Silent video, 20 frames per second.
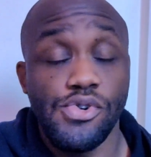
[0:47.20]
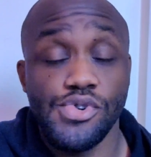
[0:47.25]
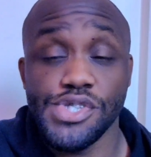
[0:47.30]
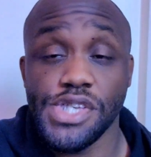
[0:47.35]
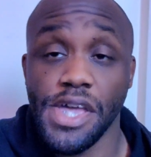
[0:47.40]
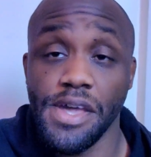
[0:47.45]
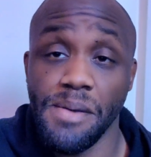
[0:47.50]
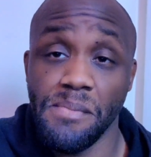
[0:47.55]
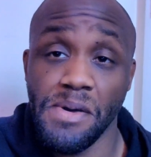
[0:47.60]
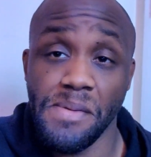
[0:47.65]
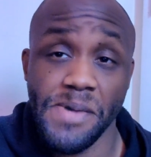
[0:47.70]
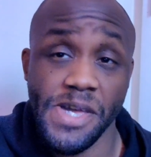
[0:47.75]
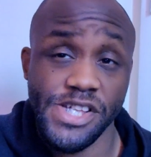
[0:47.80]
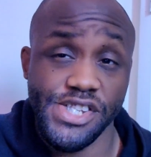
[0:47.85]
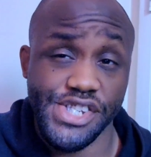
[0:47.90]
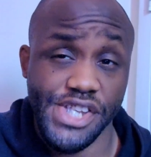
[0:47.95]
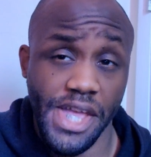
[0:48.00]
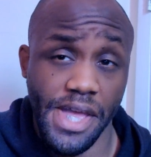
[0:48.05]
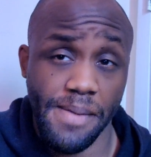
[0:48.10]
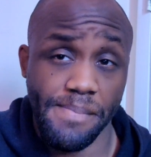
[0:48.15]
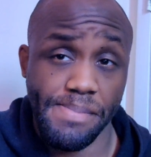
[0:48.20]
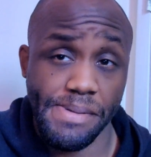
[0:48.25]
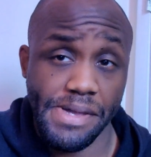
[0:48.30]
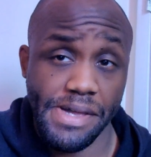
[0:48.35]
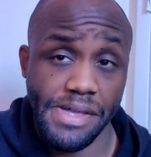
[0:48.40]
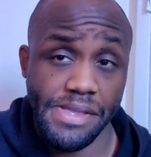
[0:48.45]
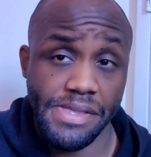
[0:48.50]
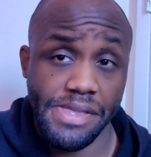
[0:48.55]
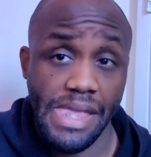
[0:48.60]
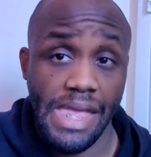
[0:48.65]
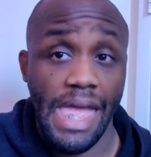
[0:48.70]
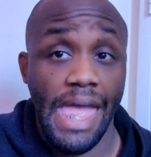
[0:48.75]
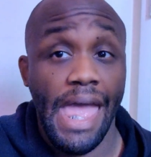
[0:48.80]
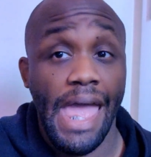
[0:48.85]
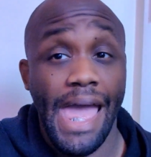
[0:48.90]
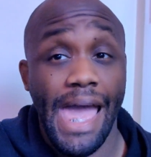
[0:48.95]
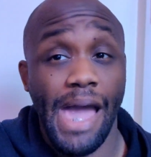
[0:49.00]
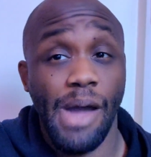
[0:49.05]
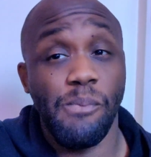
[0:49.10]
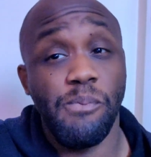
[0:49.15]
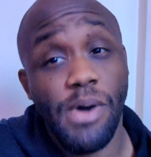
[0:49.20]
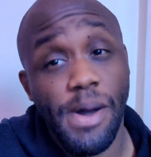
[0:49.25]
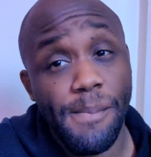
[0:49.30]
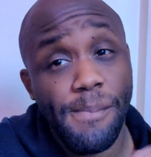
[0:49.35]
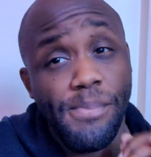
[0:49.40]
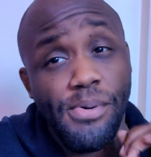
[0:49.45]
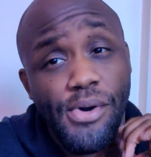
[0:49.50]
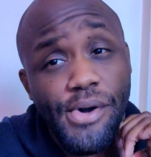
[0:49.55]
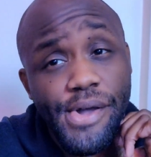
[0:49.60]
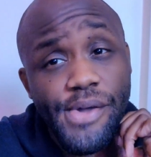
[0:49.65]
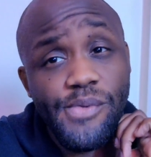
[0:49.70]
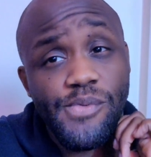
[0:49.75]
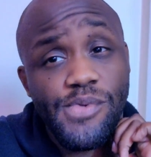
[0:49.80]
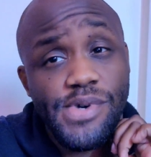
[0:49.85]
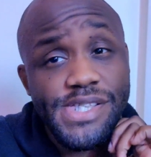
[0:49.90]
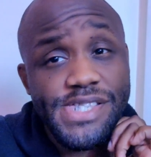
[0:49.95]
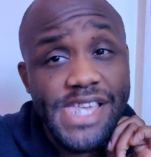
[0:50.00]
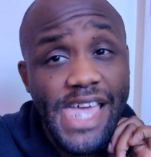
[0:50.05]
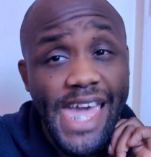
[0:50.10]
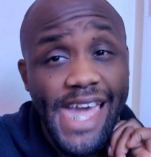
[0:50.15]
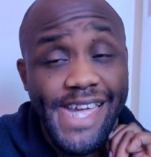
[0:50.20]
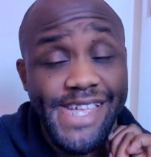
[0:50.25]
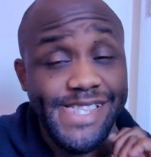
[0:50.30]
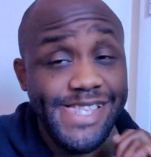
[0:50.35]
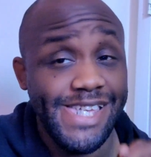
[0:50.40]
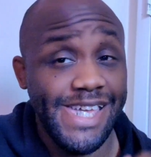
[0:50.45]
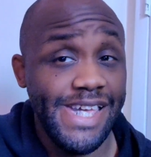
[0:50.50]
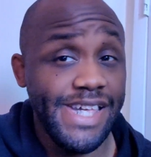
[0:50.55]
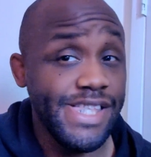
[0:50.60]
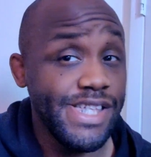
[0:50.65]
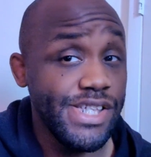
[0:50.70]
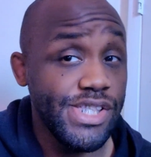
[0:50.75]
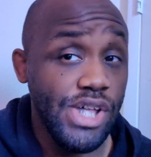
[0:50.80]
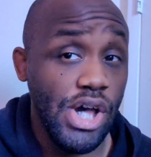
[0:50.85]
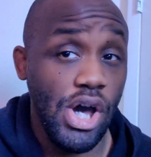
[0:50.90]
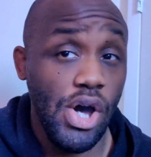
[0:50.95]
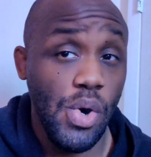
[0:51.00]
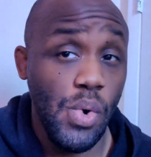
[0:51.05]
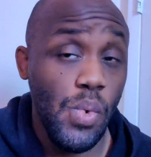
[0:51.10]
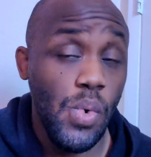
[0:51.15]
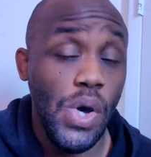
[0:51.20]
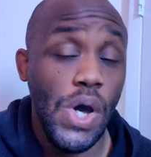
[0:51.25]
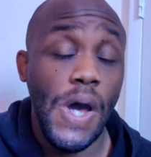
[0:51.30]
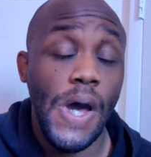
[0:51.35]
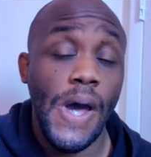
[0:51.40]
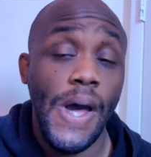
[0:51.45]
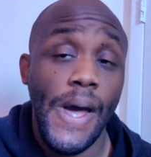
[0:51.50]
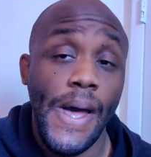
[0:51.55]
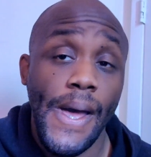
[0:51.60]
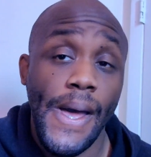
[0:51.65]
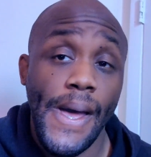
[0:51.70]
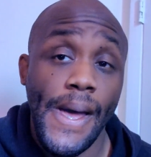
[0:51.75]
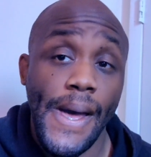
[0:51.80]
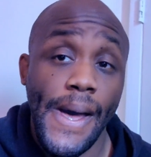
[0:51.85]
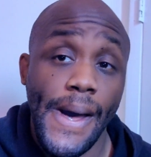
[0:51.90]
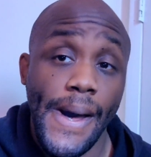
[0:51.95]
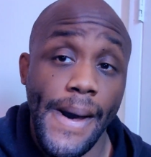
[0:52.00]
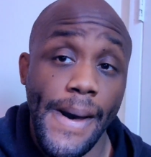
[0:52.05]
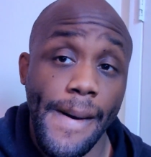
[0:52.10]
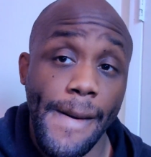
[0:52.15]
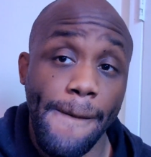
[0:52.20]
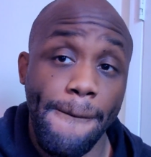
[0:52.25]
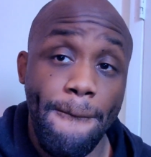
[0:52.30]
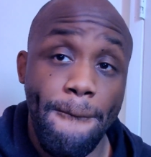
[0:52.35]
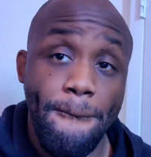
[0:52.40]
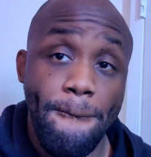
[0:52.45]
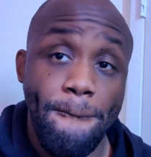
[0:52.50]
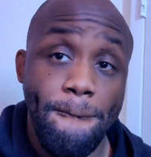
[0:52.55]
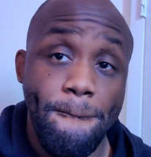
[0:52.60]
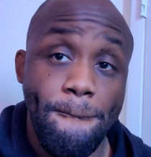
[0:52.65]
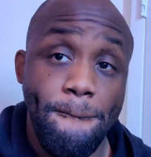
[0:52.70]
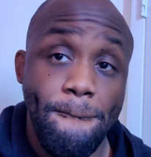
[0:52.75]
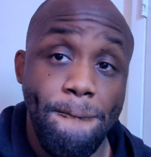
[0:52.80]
who was an M M A champion. At one point was eighteen and oh um,